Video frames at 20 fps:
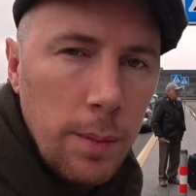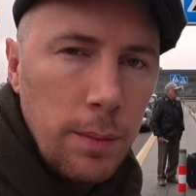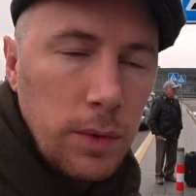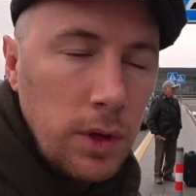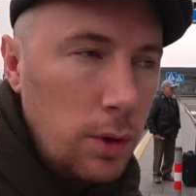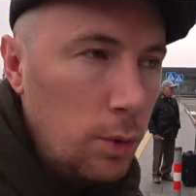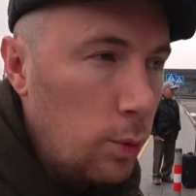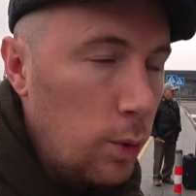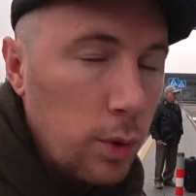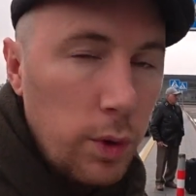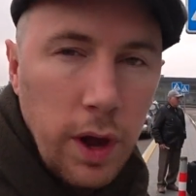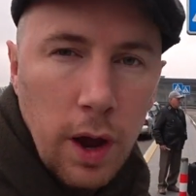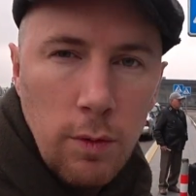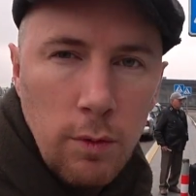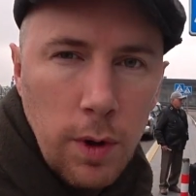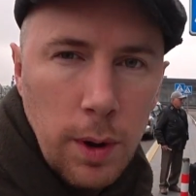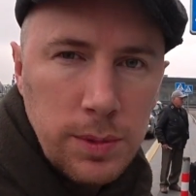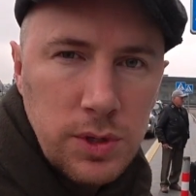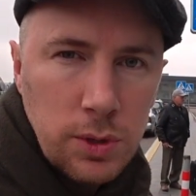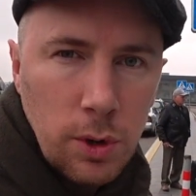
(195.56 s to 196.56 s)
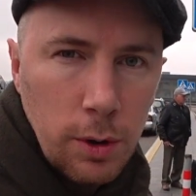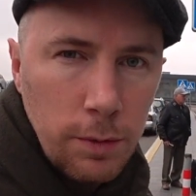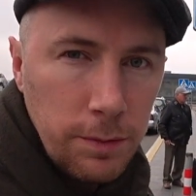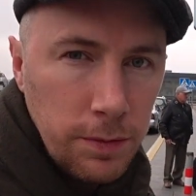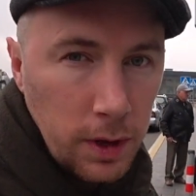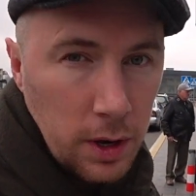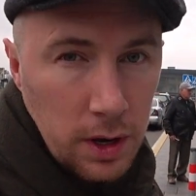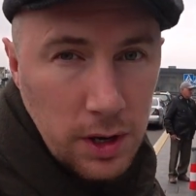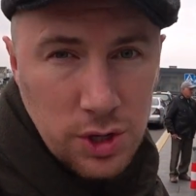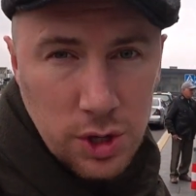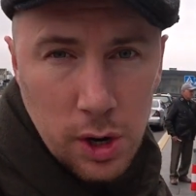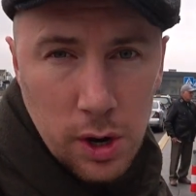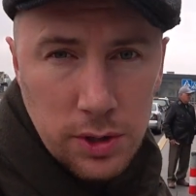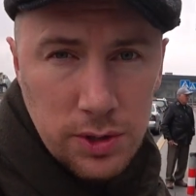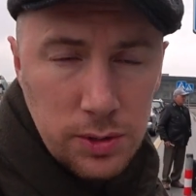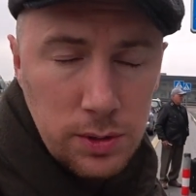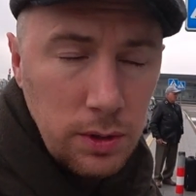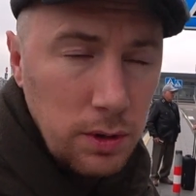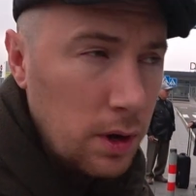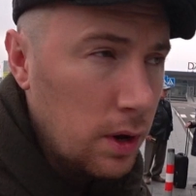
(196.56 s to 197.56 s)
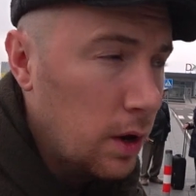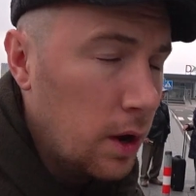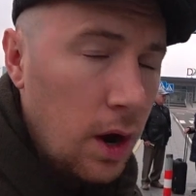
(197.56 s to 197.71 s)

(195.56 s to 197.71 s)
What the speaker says: You will get ripped off. They're going to charge you